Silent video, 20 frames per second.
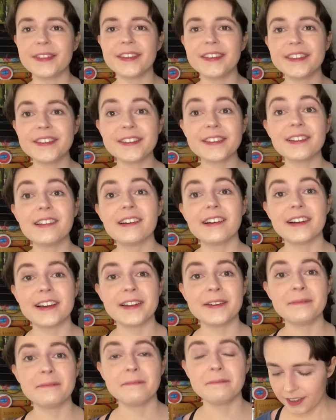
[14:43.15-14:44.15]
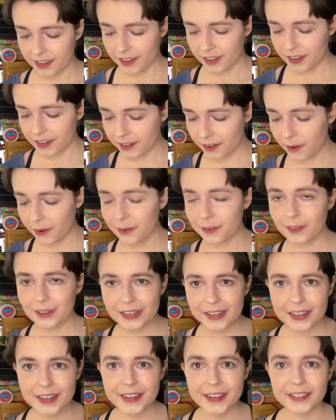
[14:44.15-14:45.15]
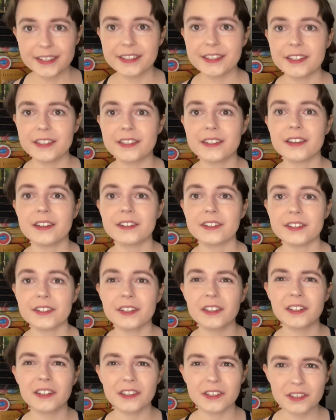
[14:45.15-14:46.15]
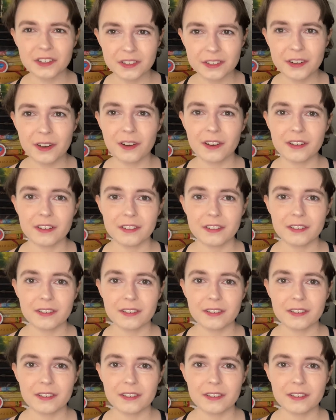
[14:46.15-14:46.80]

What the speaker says: This line, it only is until it's not.